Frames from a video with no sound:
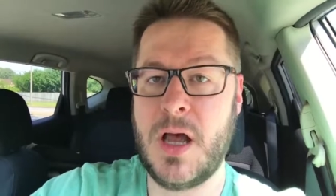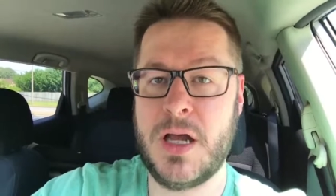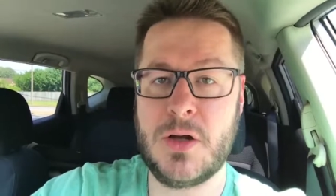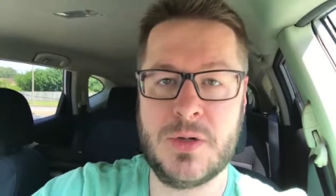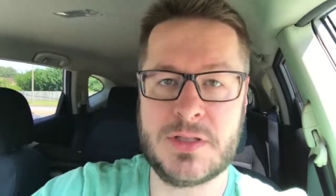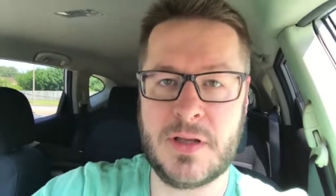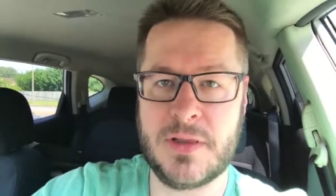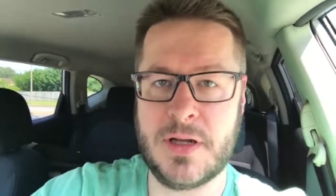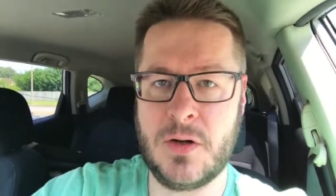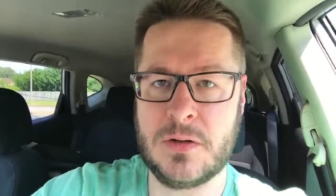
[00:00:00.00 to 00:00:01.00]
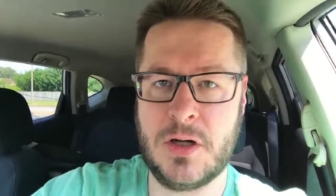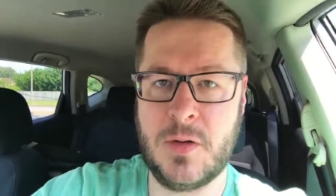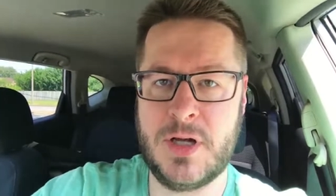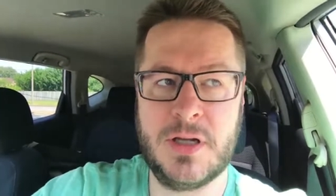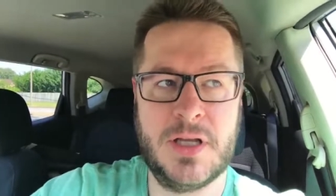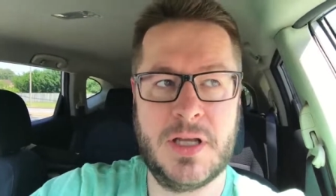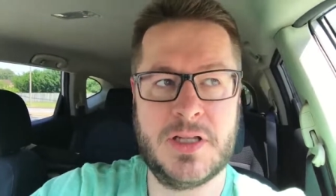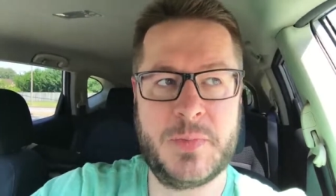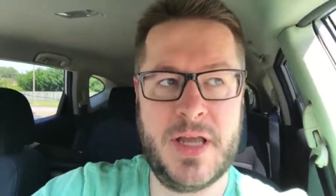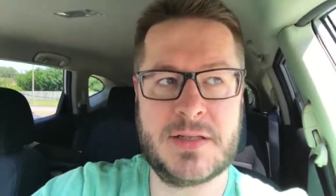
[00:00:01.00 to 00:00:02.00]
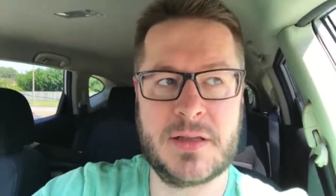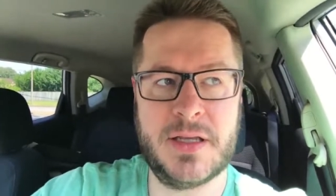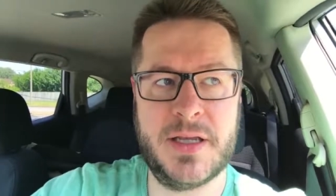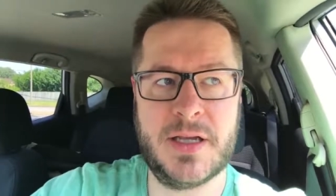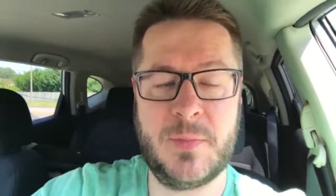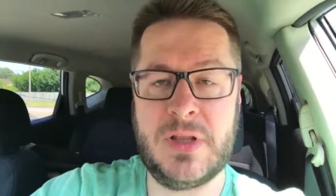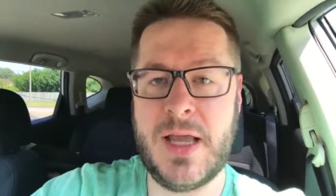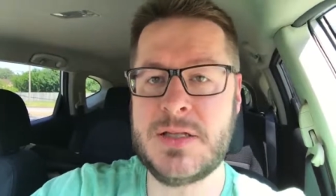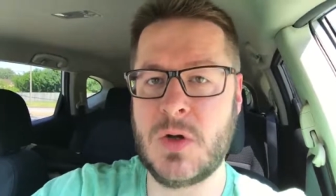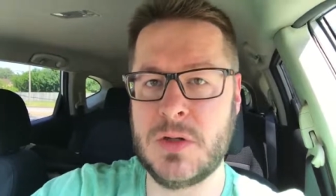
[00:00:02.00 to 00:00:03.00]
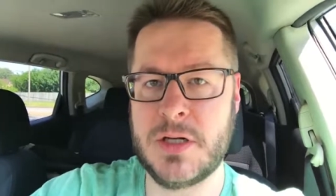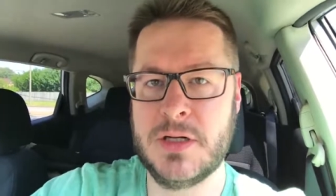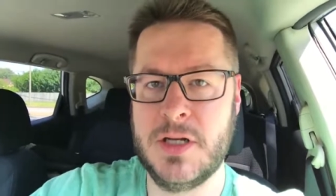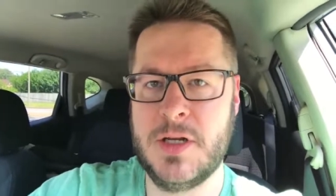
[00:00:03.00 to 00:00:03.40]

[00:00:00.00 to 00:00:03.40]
I always thought that Oklahoma is basically a placeholder